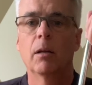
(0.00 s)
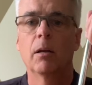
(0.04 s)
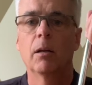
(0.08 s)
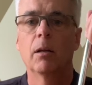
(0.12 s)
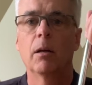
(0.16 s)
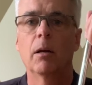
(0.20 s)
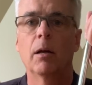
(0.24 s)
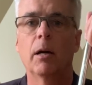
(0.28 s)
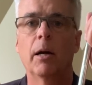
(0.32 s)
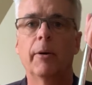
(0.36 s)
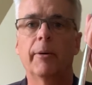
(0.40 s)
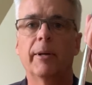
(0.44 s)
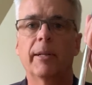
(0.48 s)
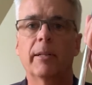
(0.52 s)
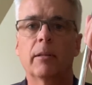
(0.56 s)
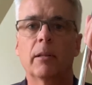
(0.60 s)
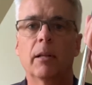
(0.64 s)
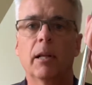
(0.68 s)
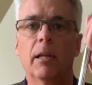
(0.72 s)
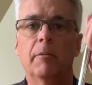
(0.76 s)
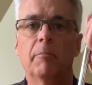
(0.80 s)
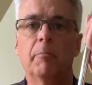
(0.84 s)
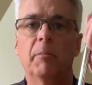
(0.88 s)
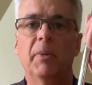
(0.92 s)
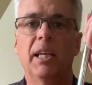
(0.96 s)
All right,
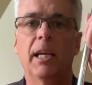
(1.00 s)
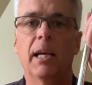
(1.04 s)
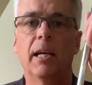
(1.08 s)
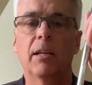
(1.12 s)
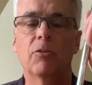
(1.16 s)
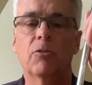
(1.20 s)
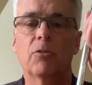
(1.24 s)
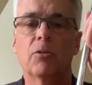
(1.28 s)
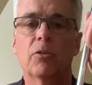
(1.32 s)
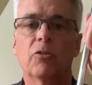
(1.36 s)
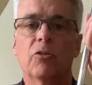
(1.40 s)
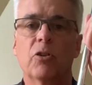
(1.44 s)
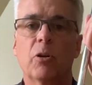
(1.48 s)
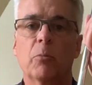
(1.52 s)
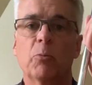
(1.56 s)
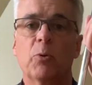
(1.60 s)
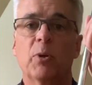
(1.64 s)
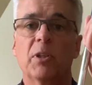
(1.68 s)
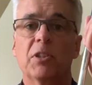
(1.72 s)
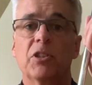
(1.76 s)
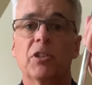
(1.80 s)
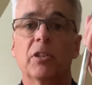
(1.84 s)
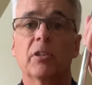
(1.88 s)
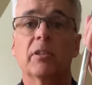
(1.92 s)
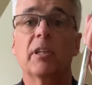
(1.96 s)
let me answer some
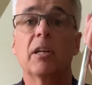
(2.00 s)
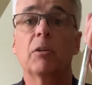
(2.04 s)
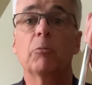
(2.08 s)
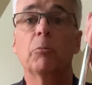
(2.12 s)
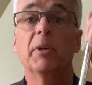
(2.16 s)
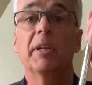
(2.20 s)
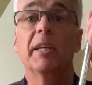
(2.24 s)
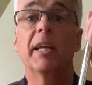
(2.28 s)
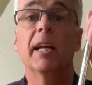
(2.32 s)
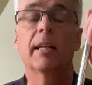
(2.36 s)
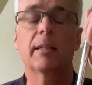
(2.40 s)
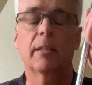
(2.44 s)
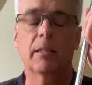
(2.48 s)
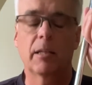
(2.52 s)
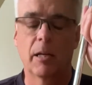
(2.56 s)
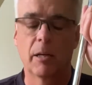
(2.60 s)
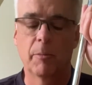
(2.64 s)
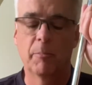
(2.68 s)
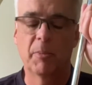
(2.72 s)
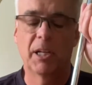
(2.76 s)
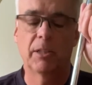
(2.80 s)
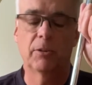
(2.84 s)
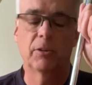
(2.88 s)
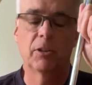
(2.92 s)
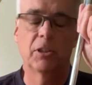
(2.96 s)
questions that we get
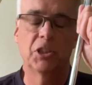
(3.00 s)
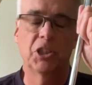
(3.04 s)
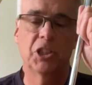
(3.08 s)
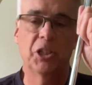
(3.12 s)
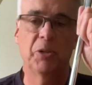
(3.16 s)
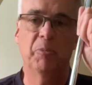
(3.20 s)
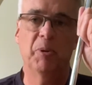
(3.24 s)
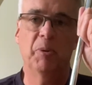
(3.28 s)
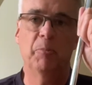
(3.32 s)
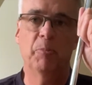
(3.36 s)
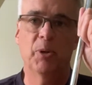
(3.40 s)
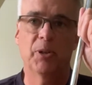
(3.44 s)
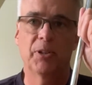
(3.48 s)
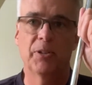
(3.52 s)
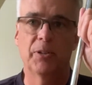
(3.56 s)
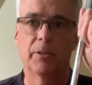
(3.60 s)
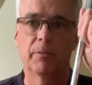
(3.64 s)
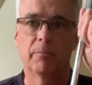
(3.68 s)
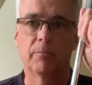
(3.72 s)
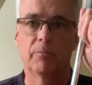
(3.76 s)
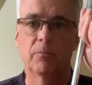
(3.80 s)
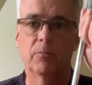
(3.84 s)
about the GP putter.